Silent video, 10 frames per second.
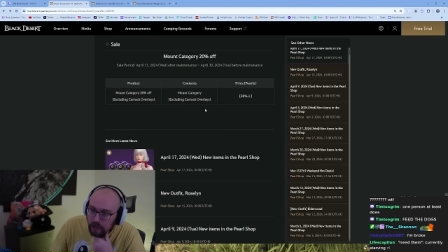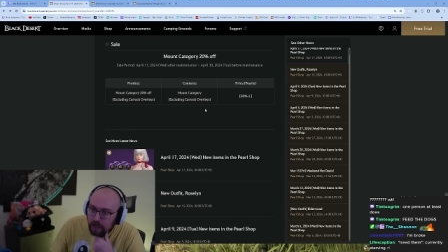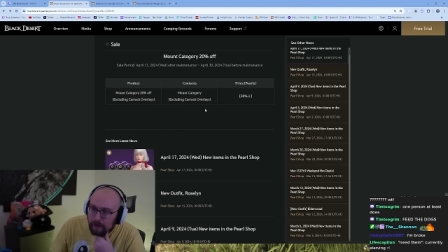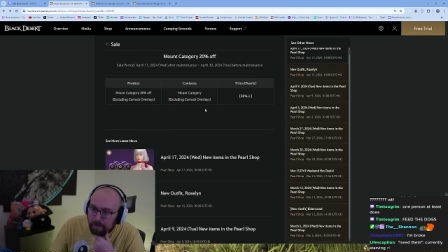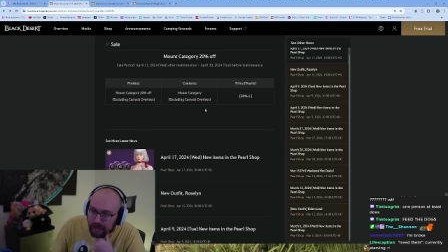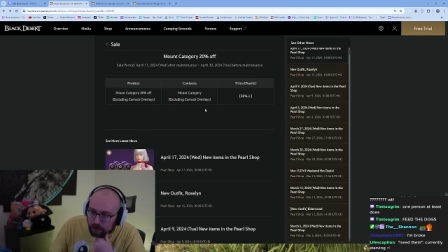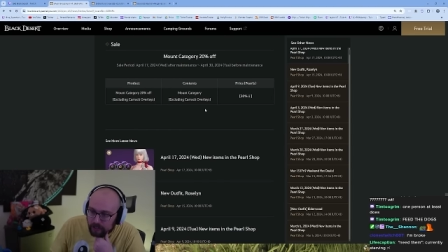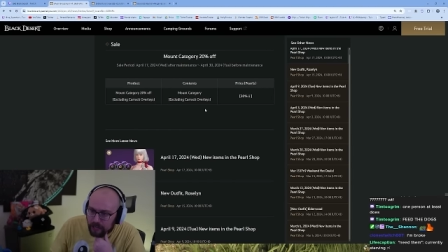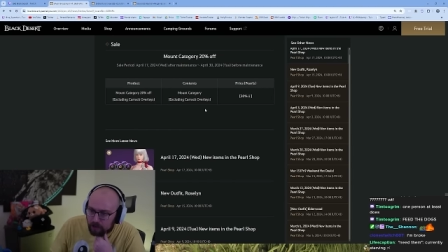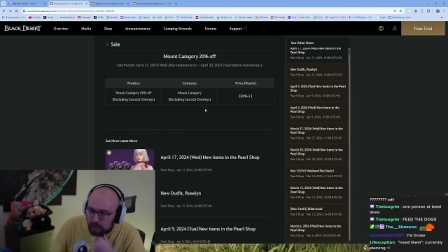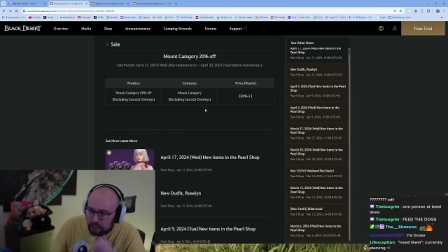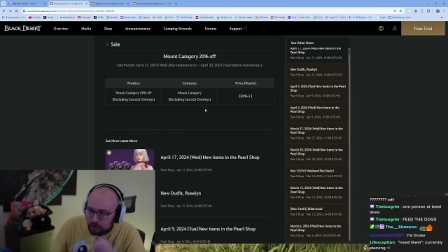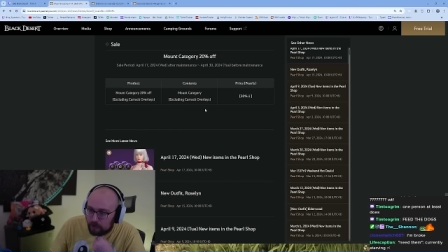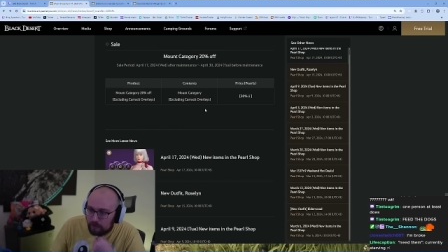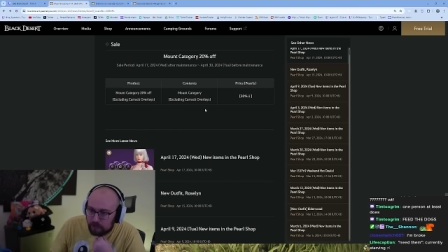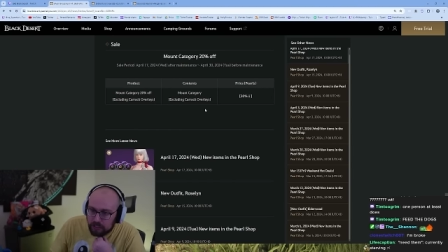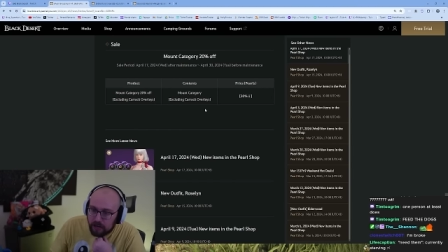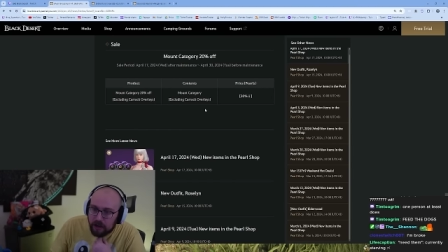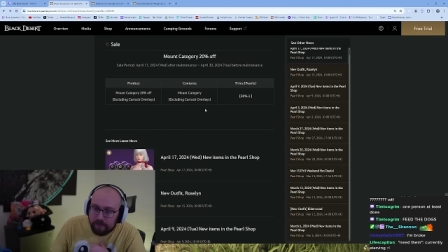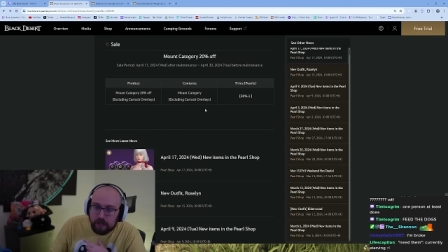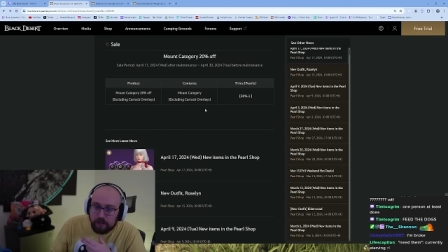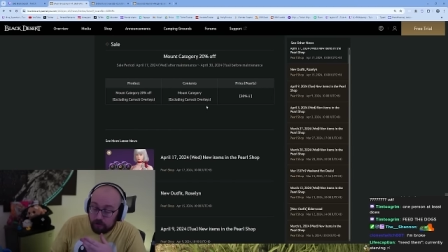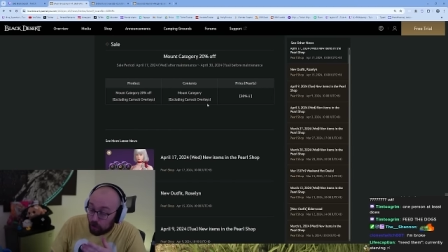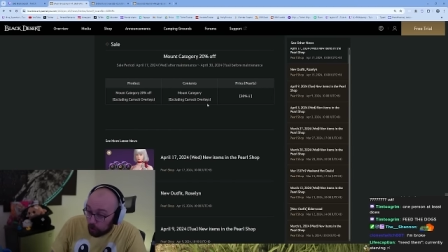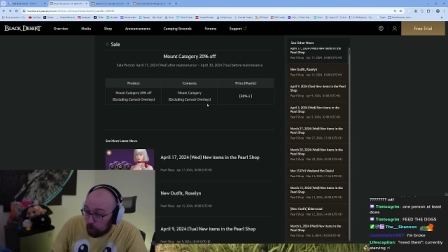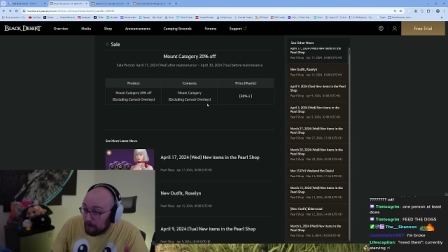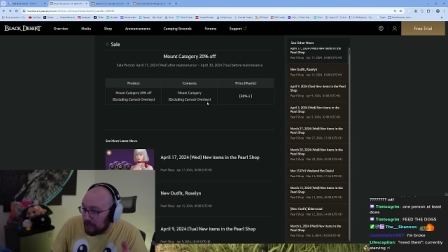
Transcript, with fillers: Mount category is twenty percent off. The whole mount